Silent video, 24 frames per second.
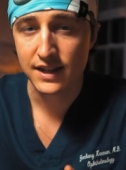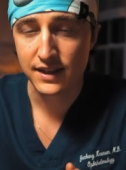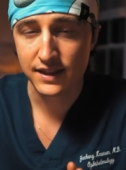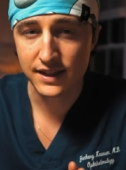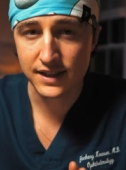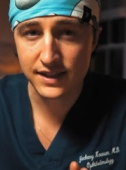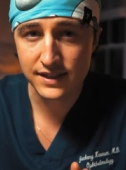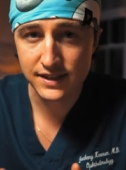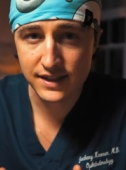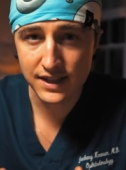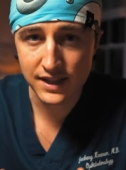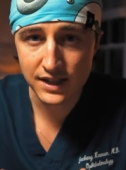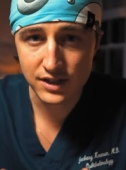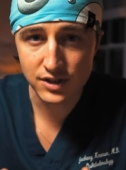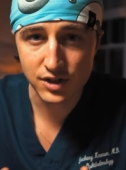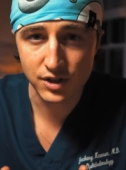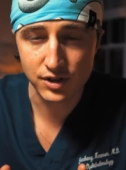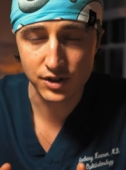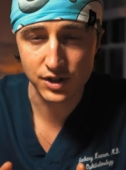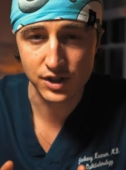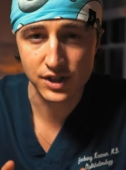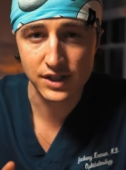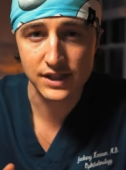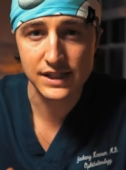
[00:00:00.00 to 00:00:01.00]
These things
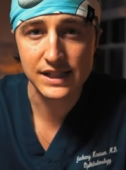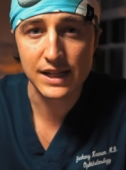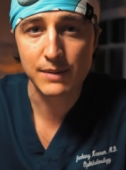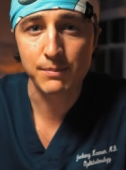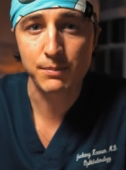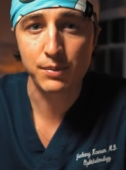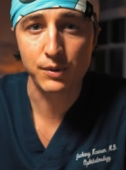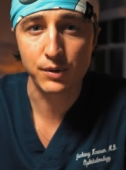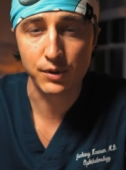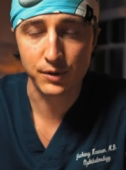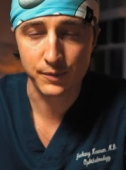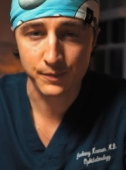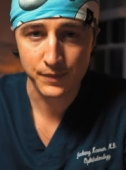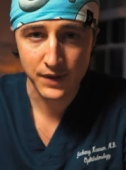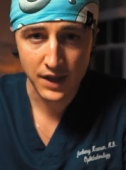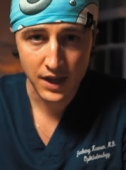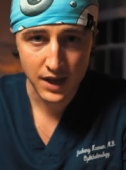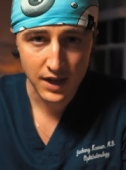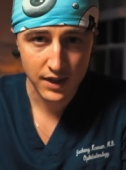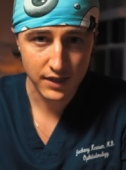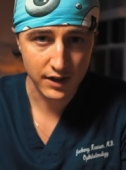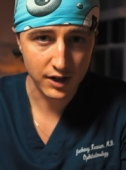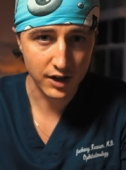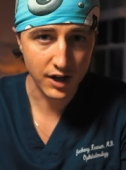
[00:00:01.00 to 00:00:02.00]
are simple.
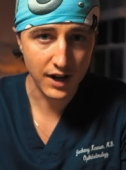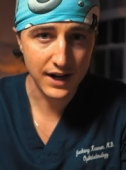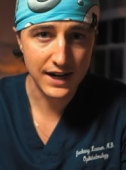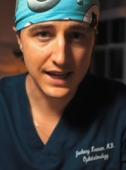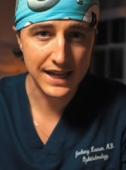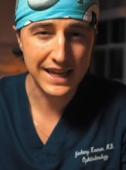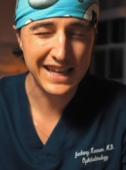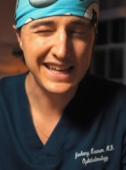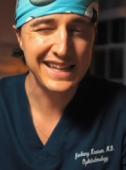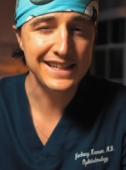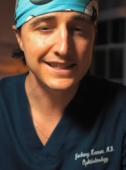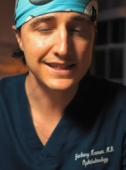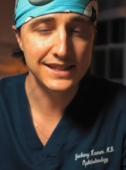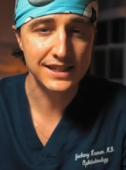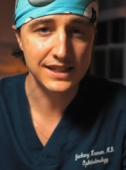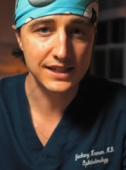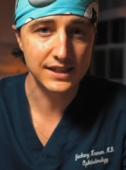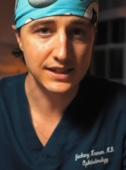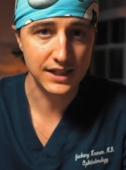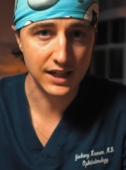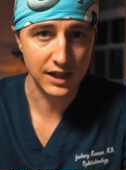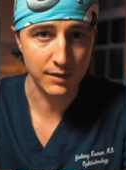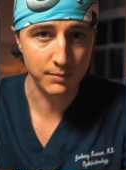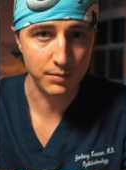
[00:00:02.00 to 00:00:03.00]
They're not
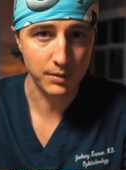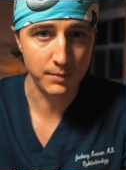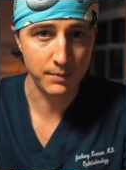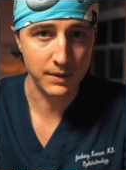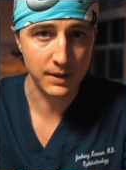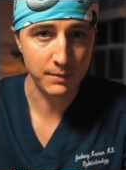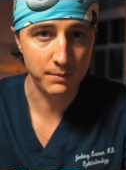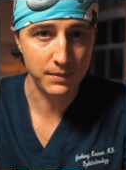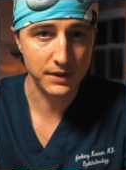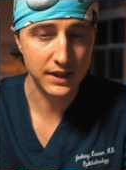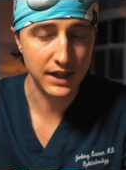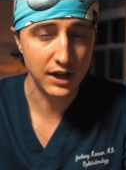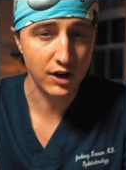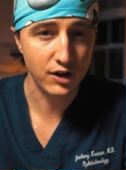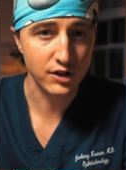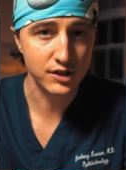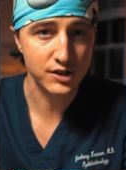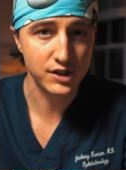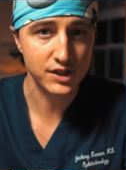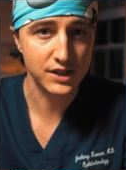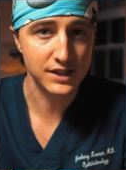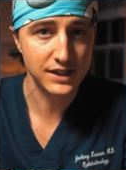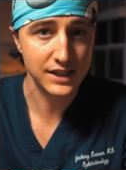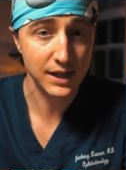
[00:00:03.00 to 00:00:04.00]
easy to implement, but they are
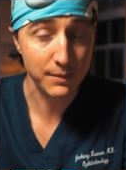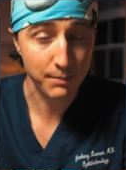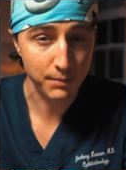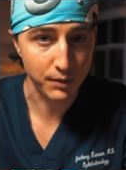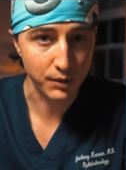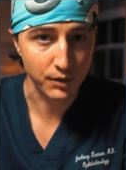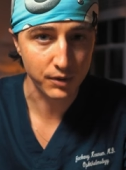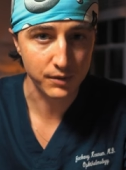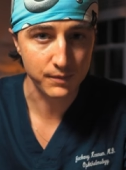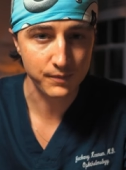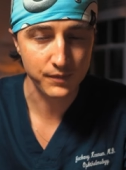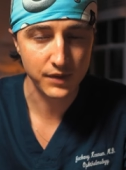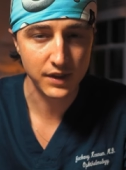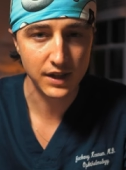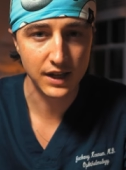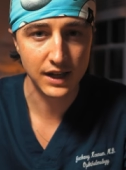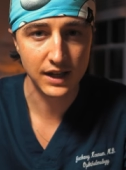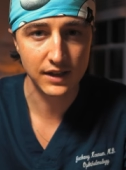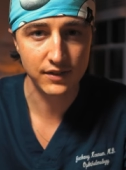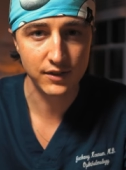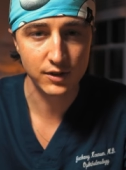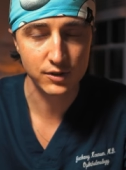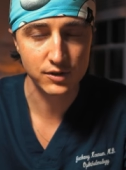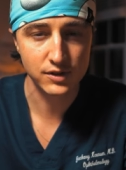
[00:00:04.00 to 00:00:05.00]
simple,
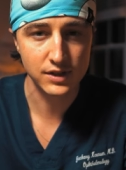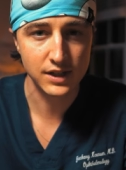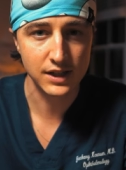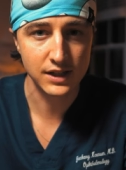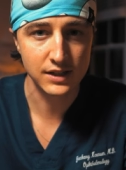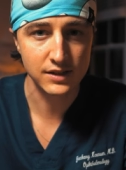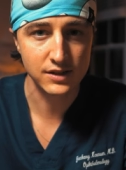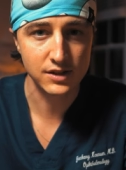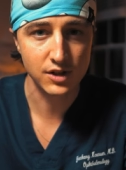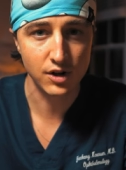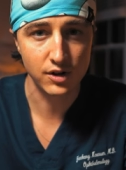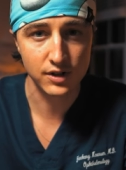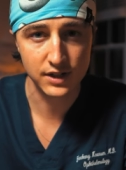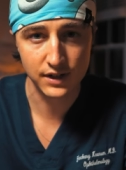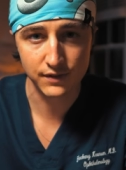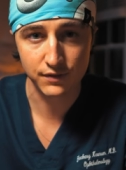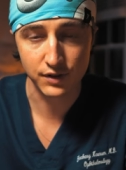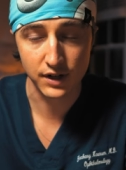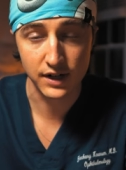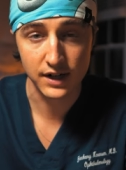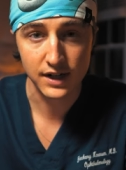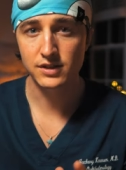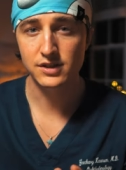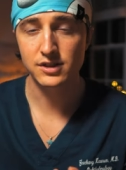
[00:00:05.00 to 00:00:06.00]
and those things are
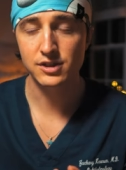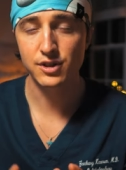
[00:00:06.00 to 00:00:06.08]
different.